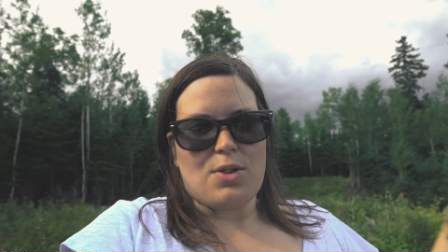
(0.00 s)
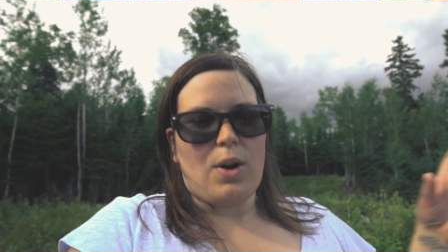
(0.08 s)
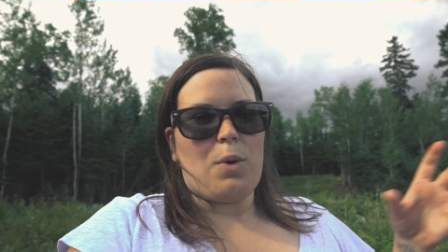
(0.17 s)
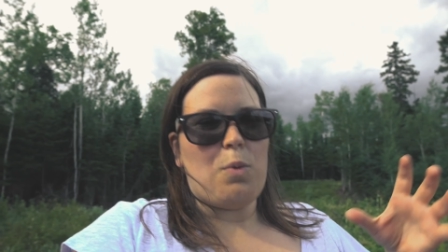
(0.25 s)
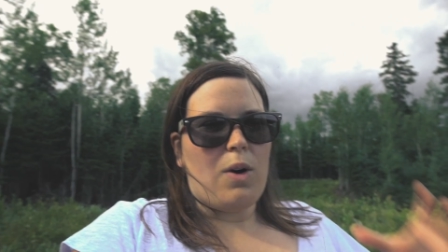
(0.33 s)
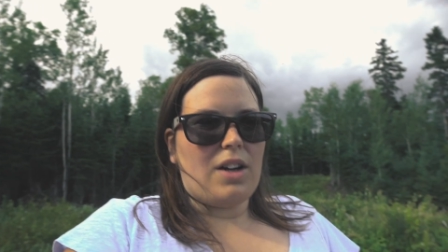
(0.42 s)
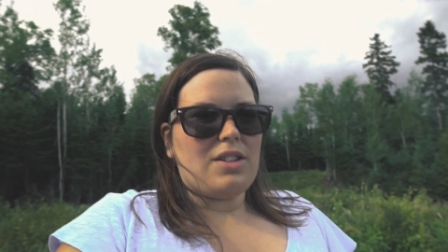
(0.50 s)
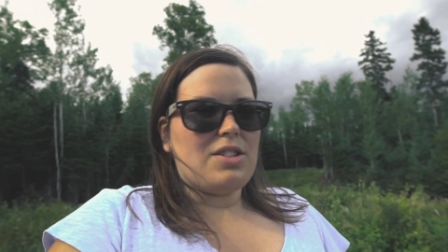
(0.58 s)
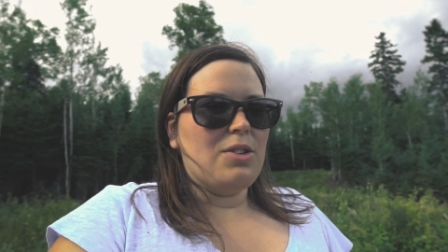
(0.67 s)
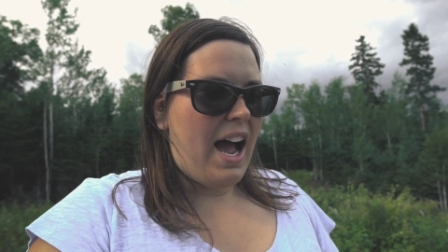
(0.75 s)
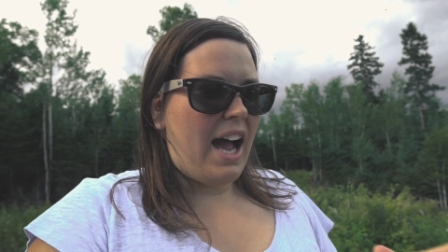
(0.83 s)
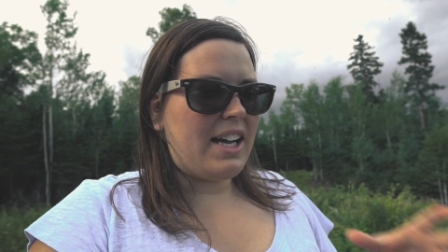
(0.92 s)
So I want
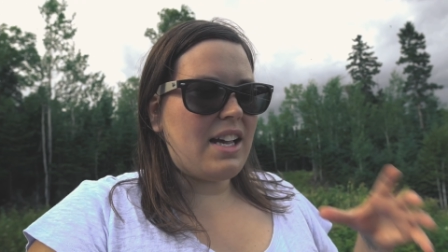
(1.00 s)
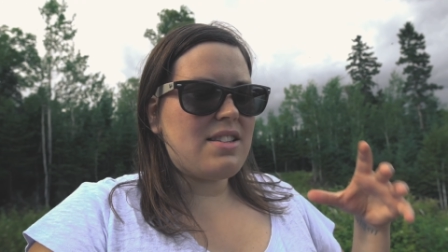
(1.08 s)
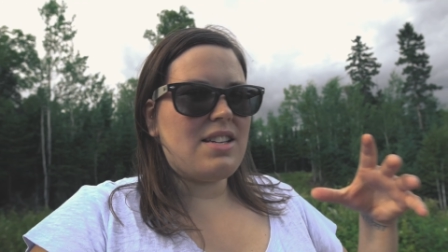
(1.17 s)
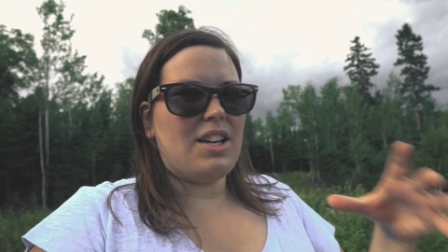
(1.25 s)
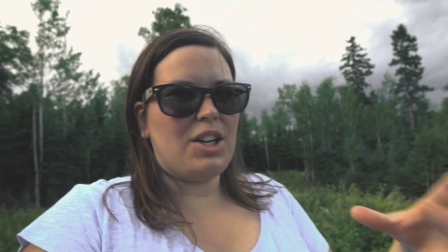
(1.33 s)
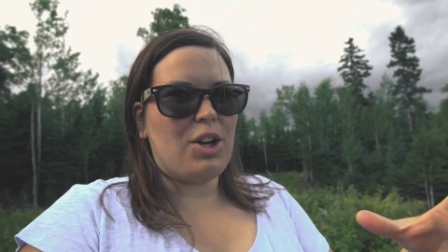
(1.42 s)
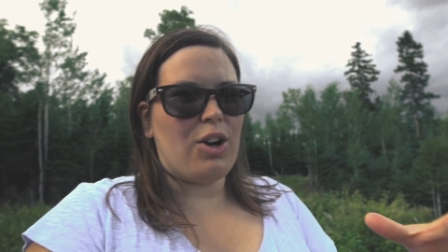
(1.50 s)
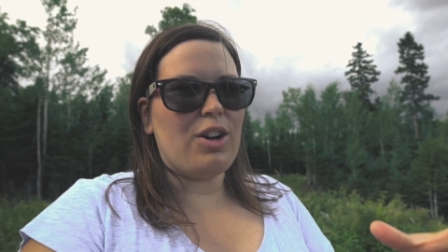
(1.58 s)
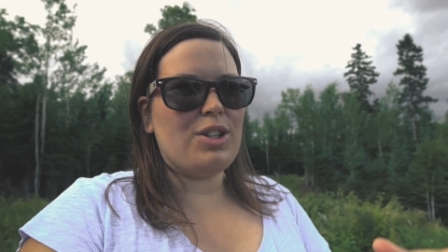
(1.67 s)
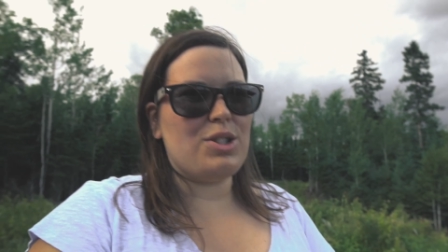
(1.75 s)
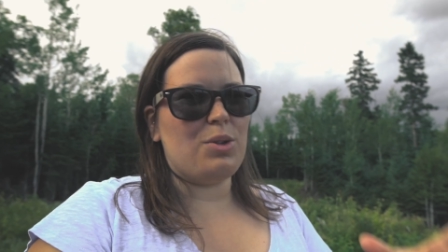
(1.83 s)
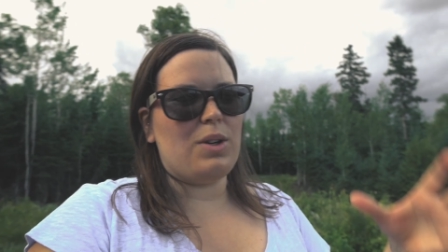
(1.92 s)
to, I guess,
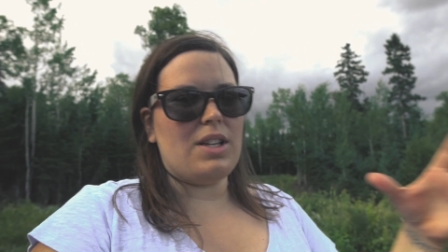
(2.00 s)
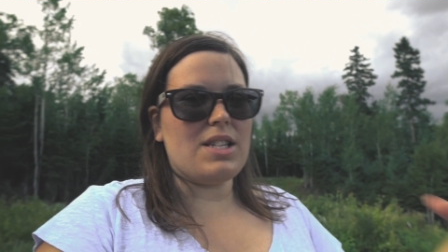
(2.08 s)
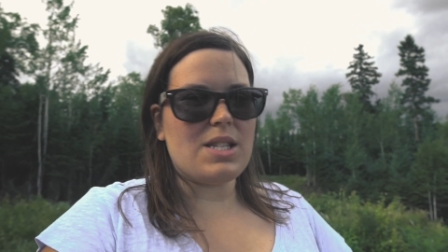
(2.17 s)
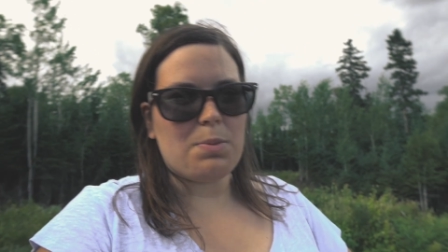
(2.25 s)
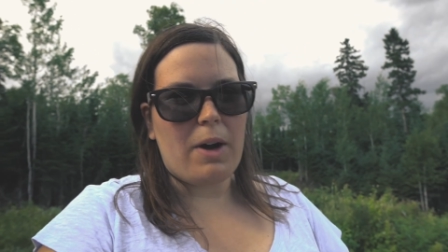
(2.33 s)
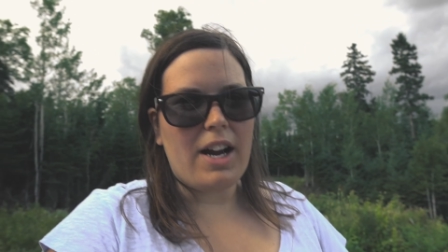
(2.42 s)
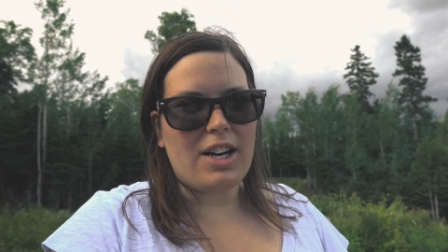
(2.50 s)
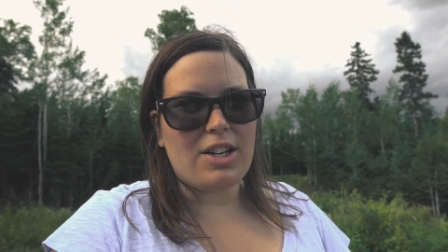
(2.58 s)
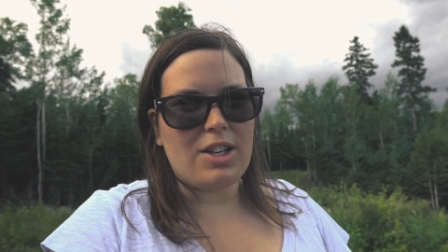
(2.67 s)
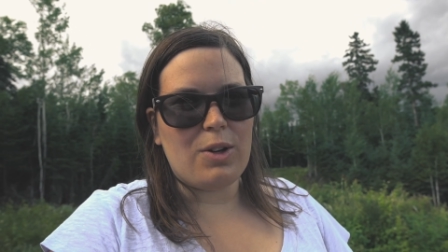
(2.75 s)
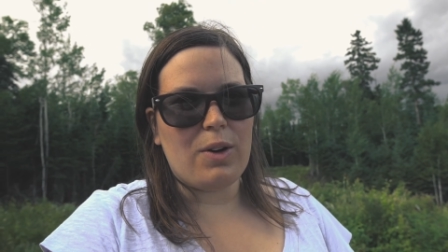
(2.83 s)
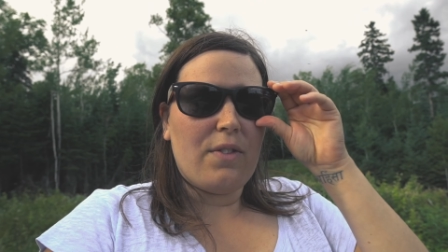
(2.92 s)
encourage you and inspire
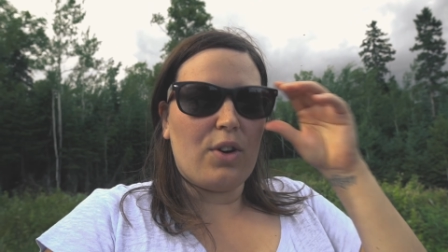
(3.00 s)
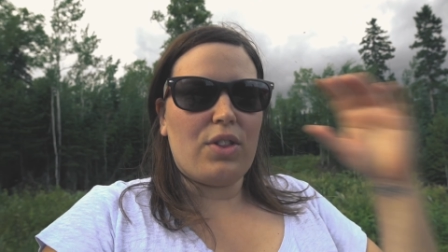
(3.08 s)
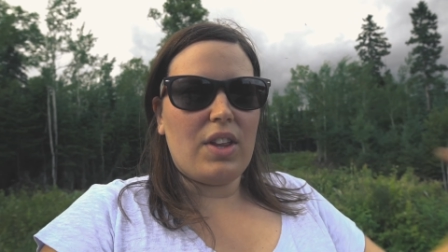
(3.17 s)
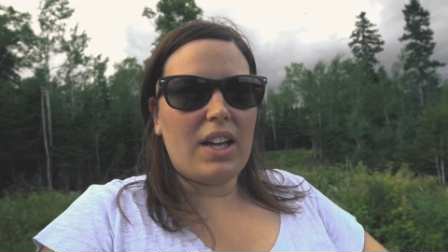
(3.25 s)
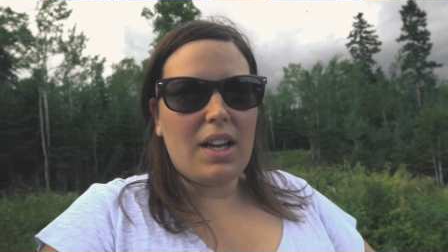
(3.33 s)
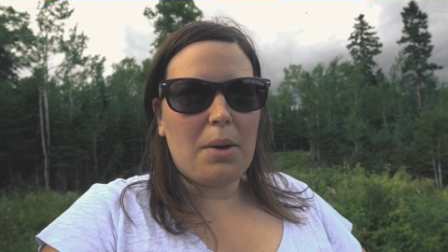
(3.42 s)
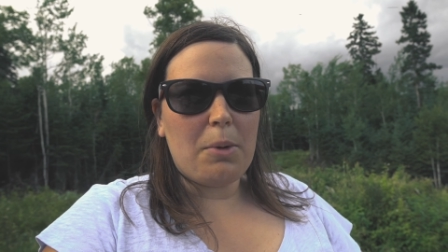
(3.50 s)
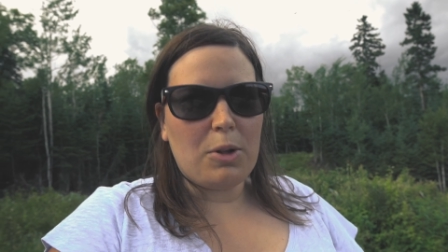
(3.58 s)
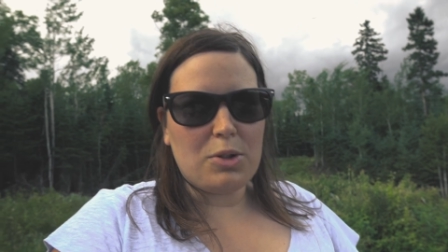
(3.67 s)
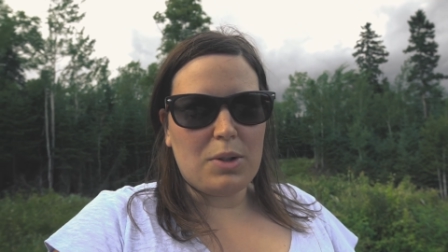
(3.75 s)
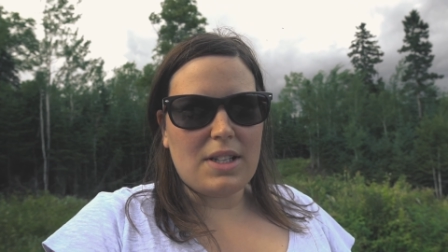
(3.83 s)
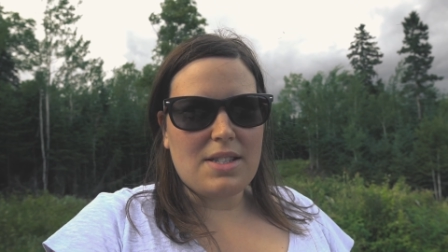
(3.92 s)
you if you're thinking
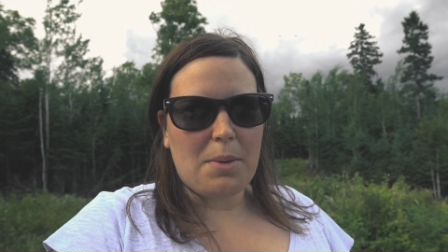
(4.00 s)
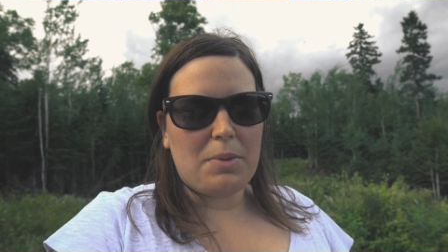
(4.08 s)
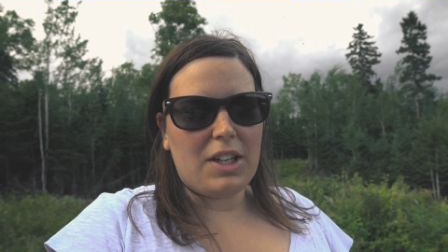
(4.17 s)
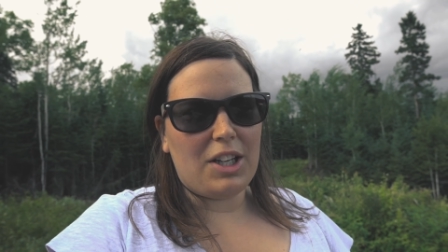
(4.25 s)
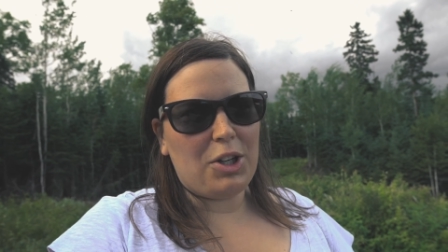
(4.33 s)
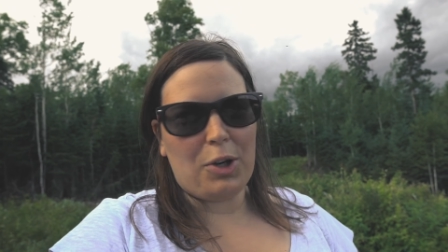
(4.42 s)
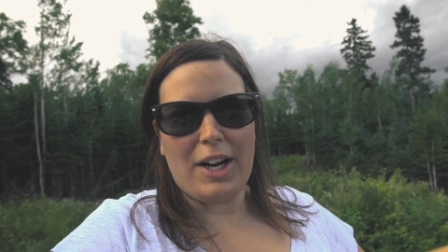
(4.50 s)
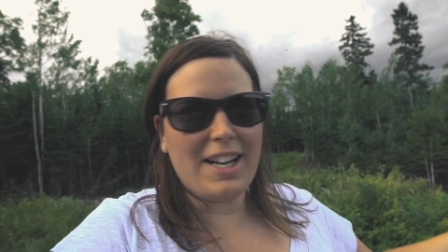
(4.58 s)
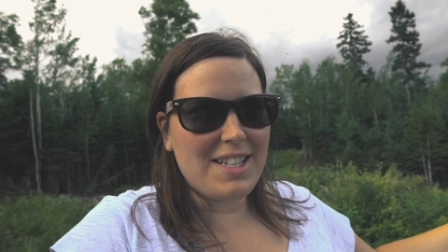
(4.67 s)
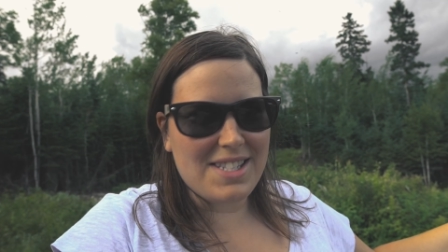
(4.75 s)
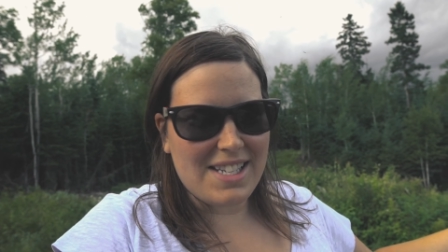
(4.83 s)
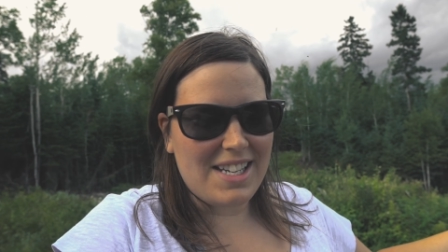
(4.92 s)
about doing something
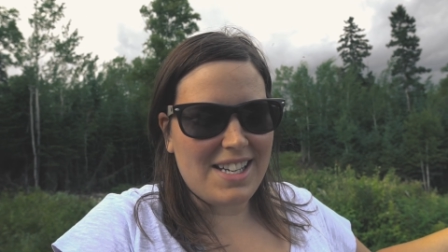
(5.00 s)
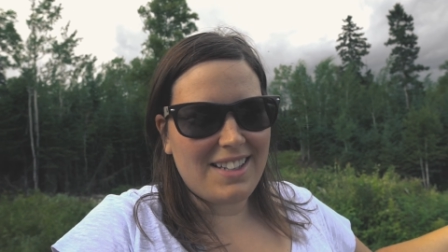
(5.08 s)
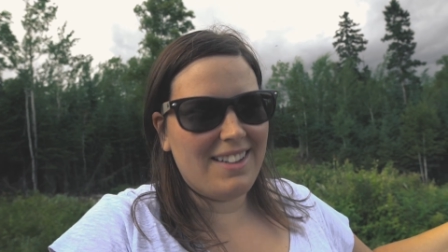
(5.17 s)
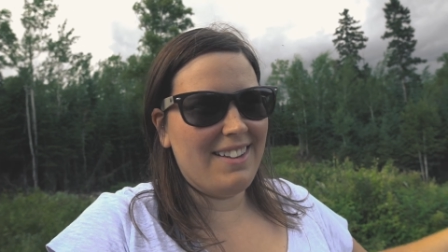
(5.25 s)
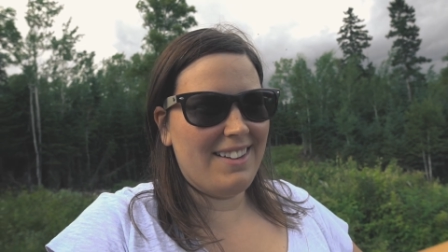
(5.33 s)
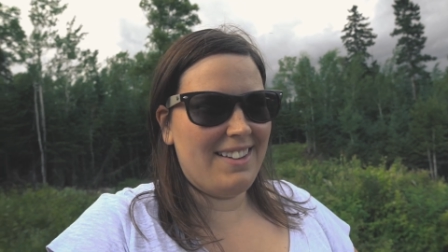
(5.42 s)
crazy,